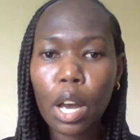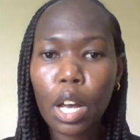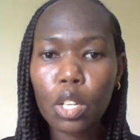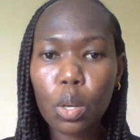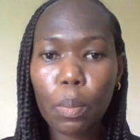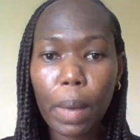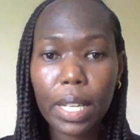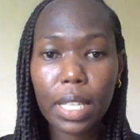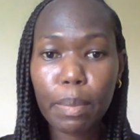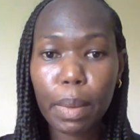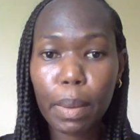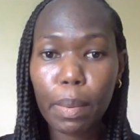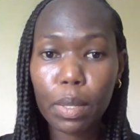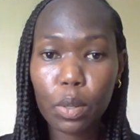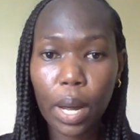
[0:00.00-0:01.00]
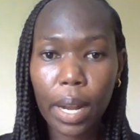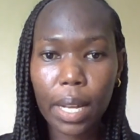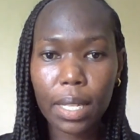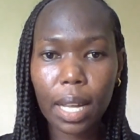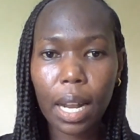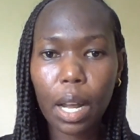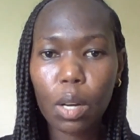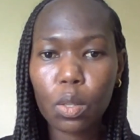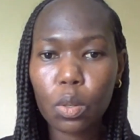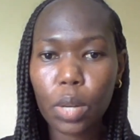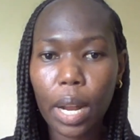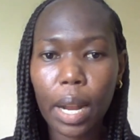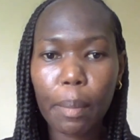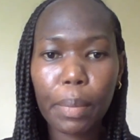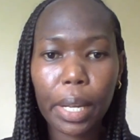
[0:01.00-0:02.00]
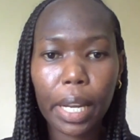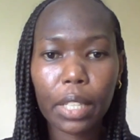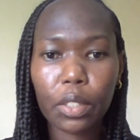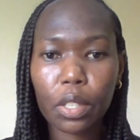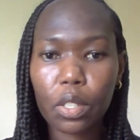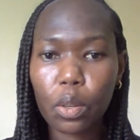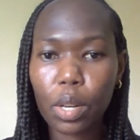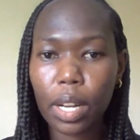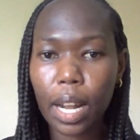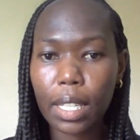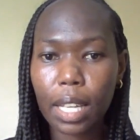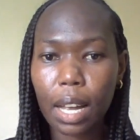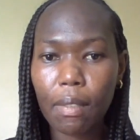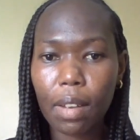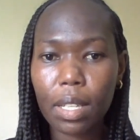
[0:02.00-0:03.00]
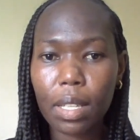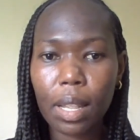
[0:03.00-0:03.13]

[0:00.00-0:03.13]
So you must be able to understand how to run applications on Linux servers,